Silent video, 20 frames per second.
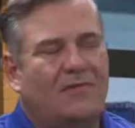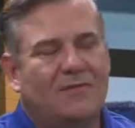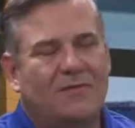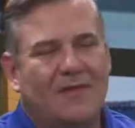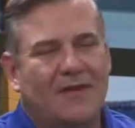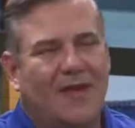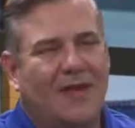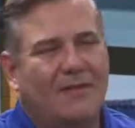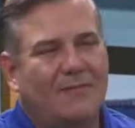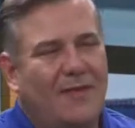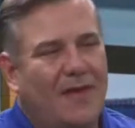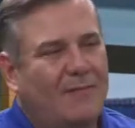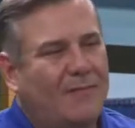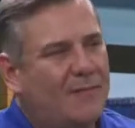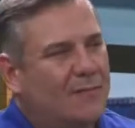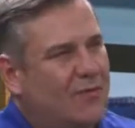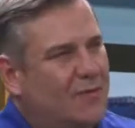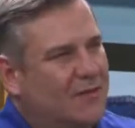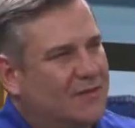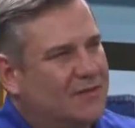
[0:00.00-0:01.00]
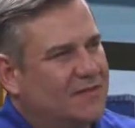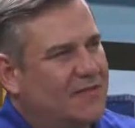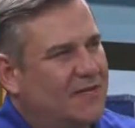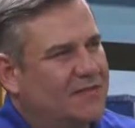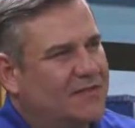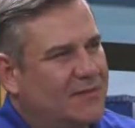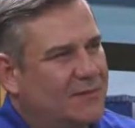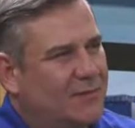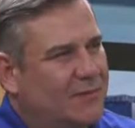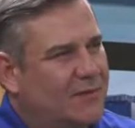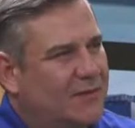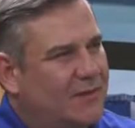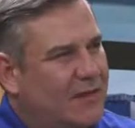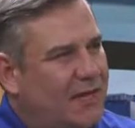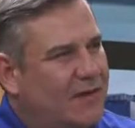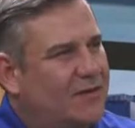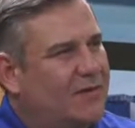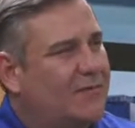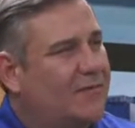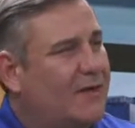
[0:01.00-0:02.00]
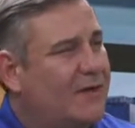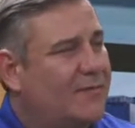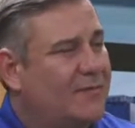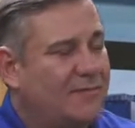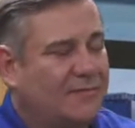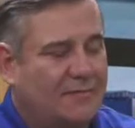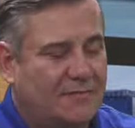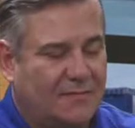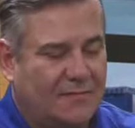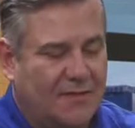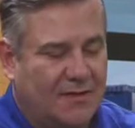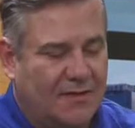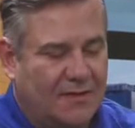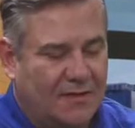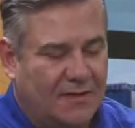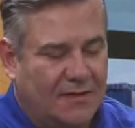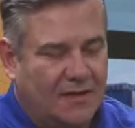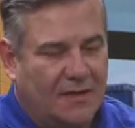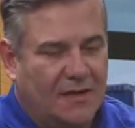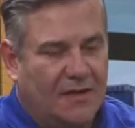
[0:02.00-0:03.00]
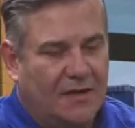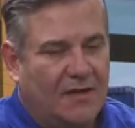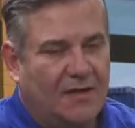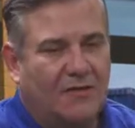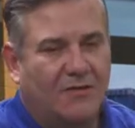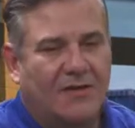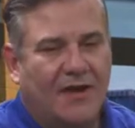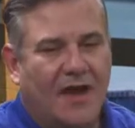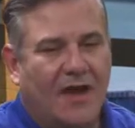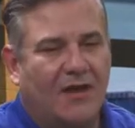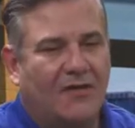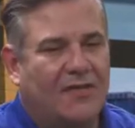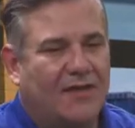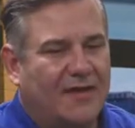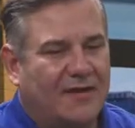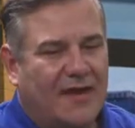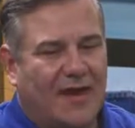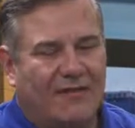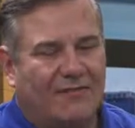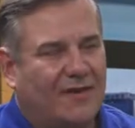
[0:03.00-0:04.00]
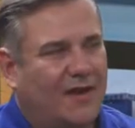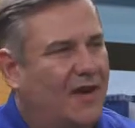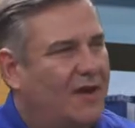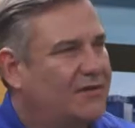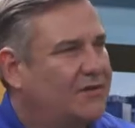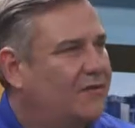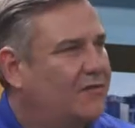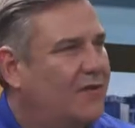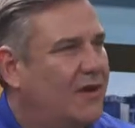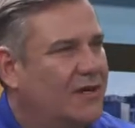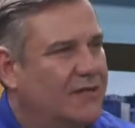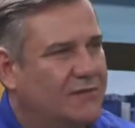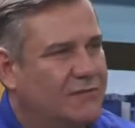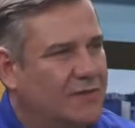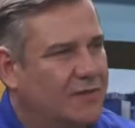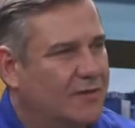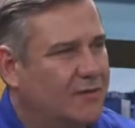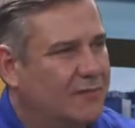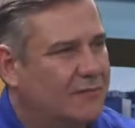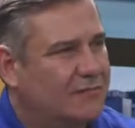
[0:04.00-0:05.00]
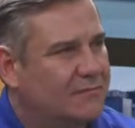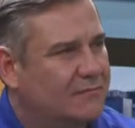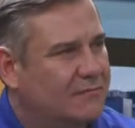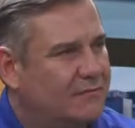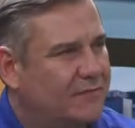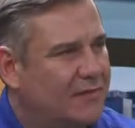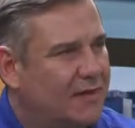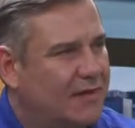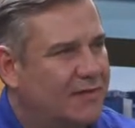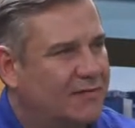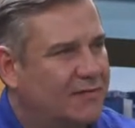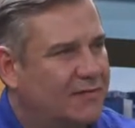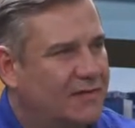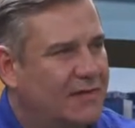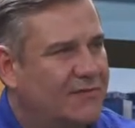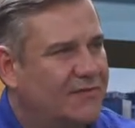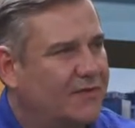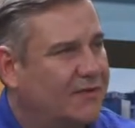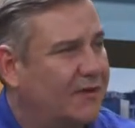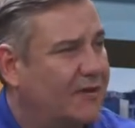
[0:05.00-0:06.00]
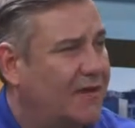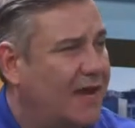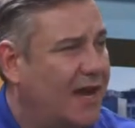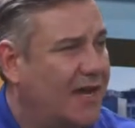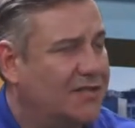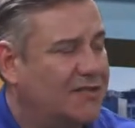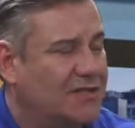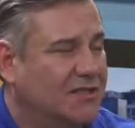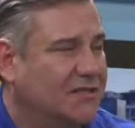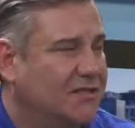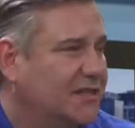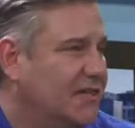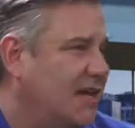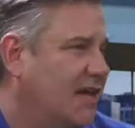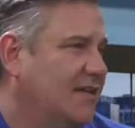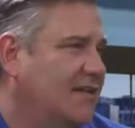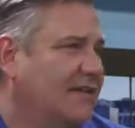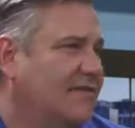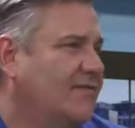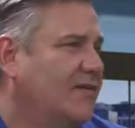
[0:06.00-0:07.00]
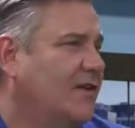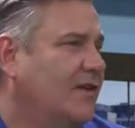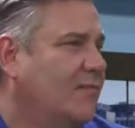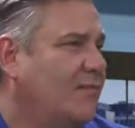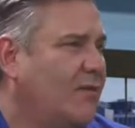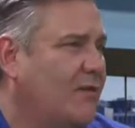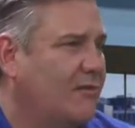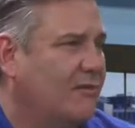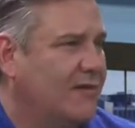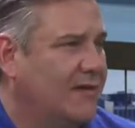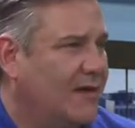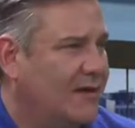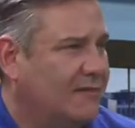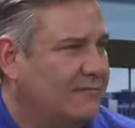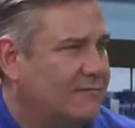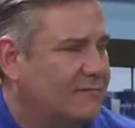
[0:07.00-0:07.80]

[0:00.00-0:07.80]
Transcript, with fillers: yeah, maybe more accessible. I don't know. I, you know, now they have an entourage with them. Yeah. Right? Even the Kardashians, they can't leave the airport without